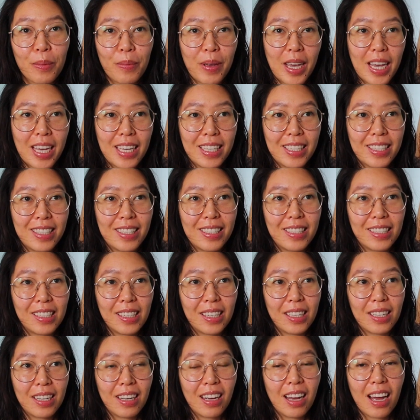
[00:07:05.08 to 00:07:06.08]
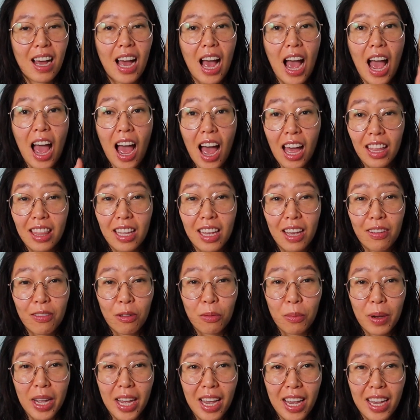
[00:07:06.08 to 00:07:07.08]
the best. I hardly
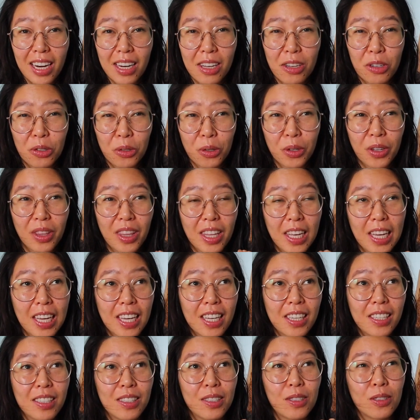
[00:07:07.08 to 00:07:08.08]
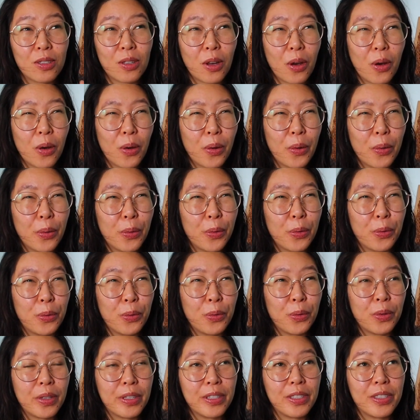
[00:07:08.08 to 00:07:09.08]
ever wear any short things,
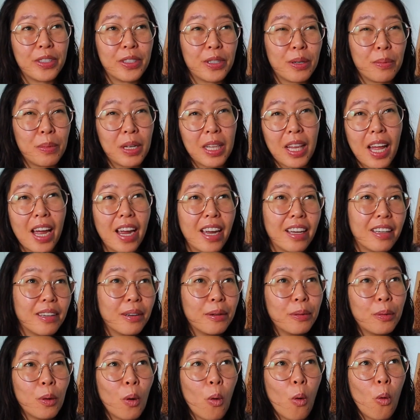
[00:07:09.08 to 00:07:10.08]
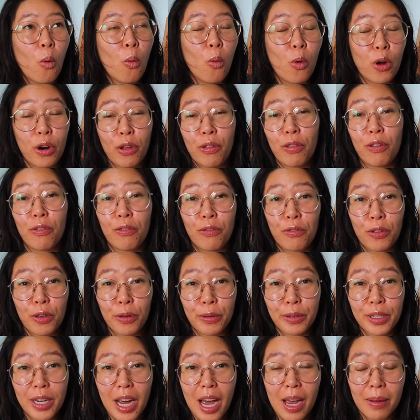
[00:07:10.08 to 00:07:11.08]
so this is gonna be like one of the
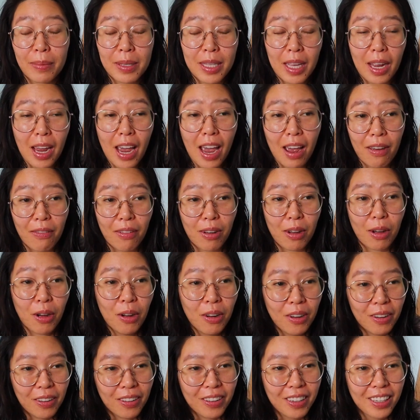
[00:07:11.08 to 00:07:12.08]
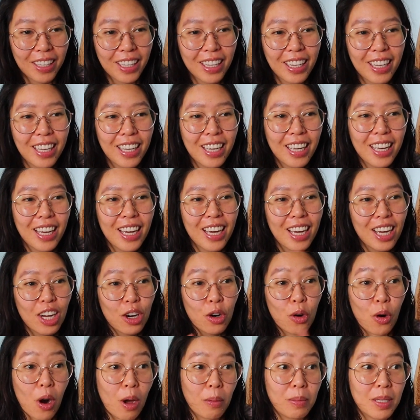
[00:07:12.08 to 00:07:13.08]
few times I ever
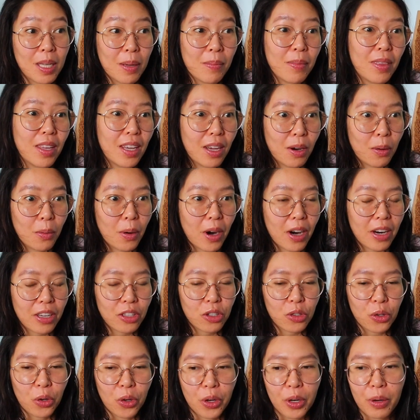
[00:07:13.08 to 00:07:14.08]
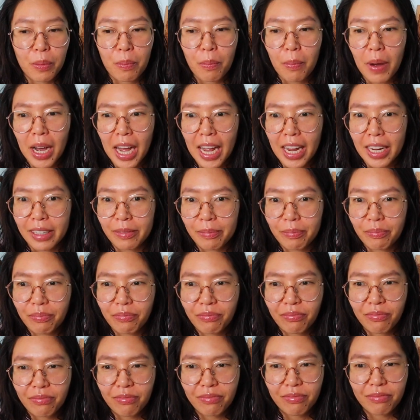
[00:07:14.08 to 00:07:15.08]
crop something and wear it short, but
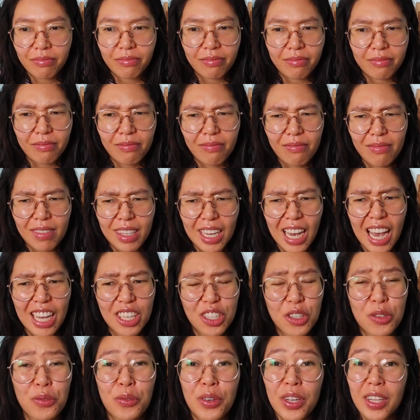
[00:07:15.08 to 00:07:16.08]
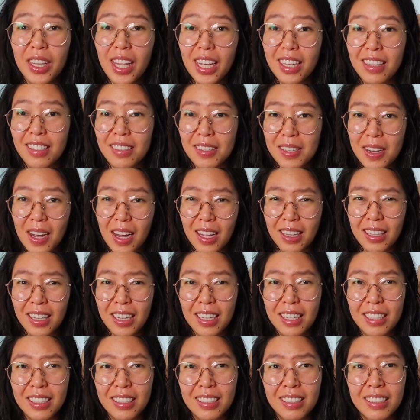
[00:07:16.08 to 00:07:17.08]
I just feel like this
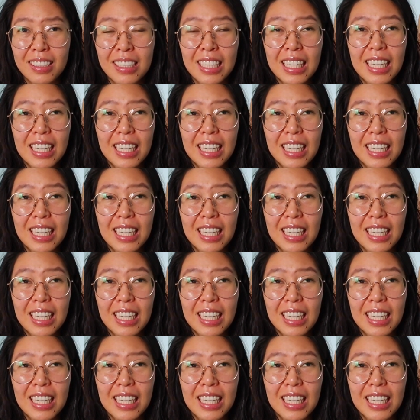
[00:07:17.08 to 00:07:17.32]
color